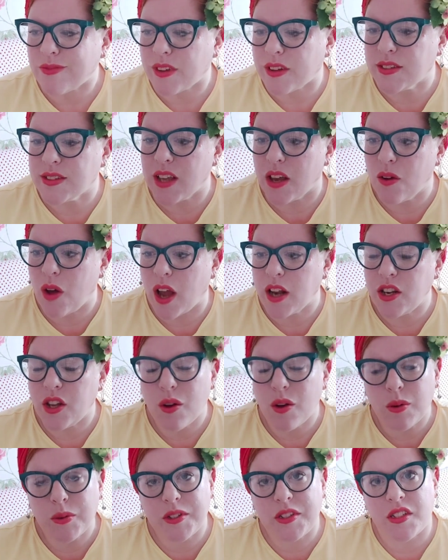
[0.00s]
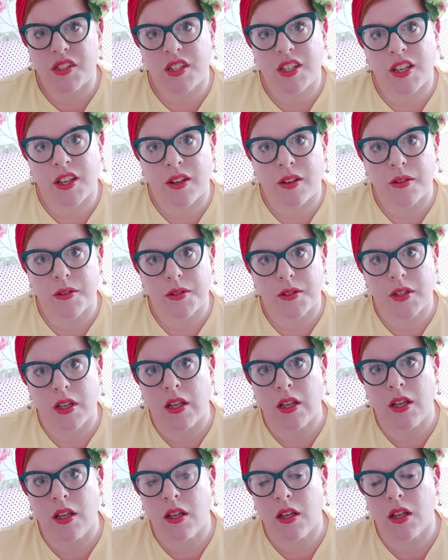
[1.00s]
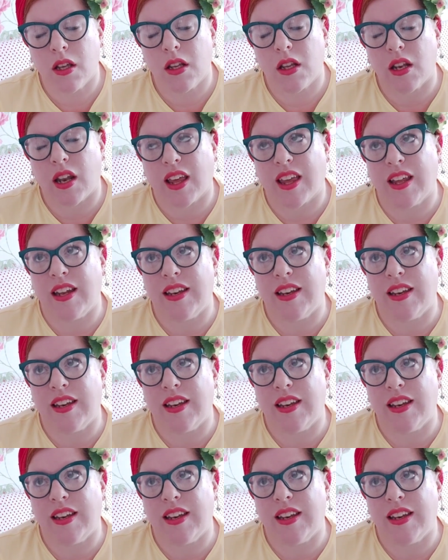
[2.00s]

So I knew I wanted to use like